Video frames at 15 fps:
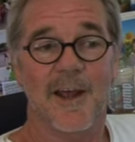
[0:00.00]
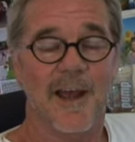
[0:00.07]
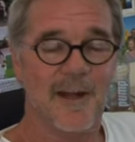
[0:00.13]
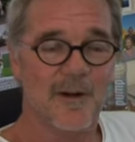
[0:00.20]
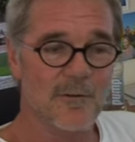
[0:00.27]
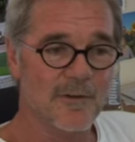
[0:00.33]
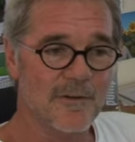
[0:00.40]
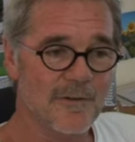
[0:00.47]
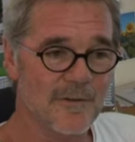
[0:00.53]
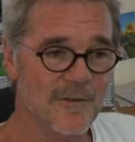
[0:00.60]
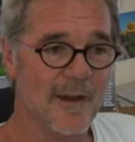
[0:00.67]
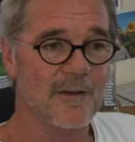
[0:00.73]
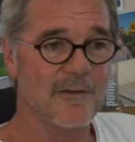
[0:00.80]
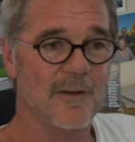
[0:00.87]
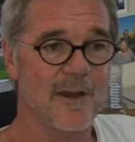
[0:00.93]
And it was
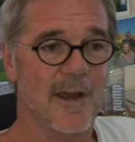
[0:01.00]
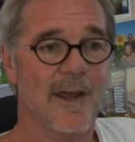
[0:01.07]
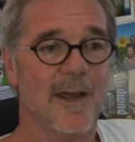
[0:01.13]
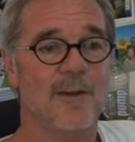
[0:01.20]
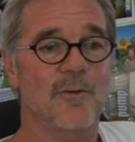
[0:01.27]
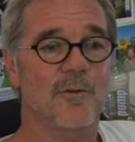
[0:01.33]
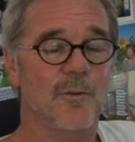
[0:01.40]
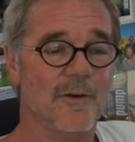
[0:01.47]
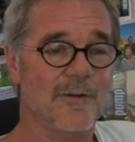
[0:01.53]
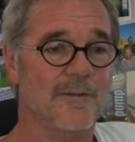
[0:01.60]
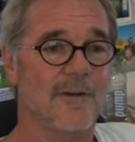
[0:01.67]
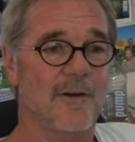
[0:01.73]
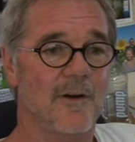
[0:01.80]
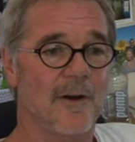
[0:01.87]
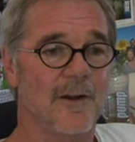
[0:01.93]
such a
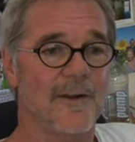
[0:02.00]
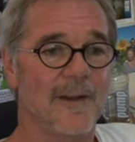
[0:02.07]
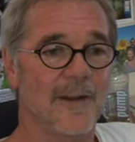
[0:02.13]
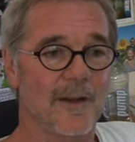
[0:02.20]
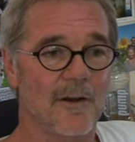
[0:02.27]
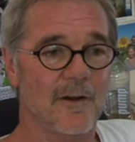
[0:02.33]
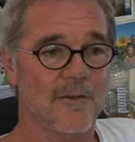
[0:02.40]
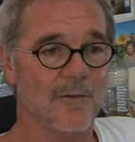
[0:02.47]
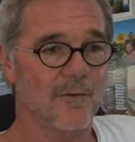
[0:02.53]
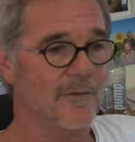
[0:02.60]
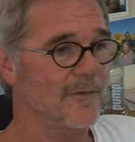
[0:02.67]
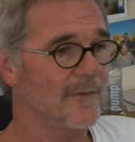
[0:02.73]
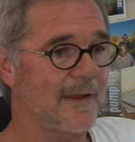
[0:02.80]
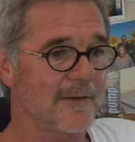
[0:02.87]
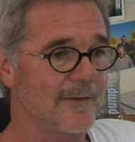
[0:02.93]
twisted idea, I
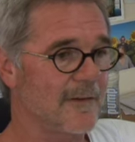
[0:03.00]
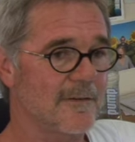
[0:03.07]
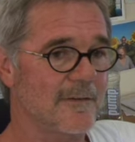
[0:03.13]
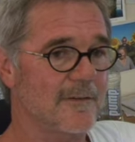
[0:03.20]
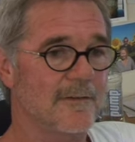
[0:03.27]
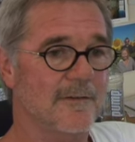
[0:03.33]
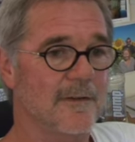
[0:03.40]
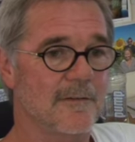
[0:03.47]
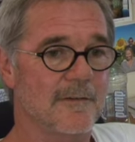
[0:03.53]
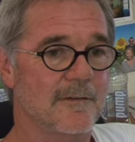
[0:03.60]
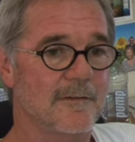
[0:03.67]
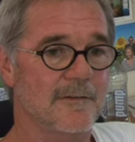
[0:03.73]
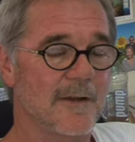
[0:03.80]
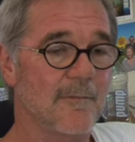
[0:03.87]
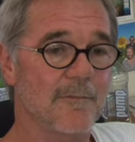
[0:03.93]
thought that this
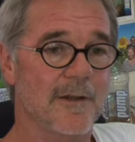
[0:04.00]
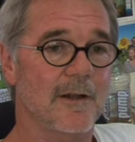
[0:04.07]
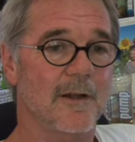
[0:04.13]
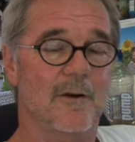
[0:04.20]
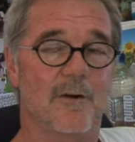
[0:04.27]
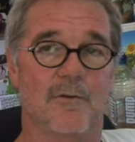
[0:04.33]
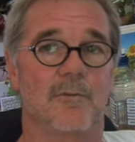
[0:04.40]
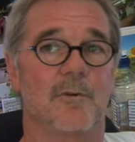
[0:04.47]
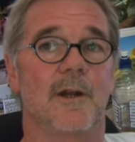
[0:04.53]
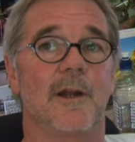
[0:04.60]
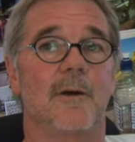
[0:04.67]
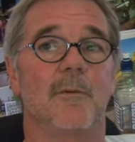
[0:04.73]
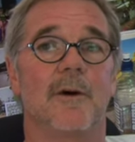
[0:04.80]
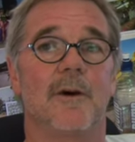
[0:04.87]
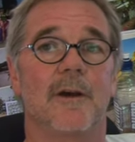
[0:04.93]
is something that could
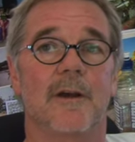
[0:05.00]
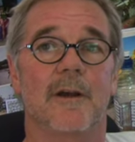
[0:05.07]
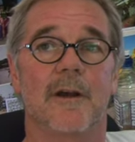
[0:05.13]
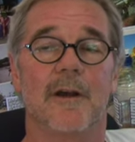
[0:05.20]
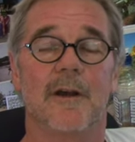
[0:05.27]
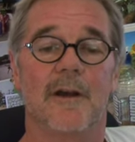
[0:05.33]
really work.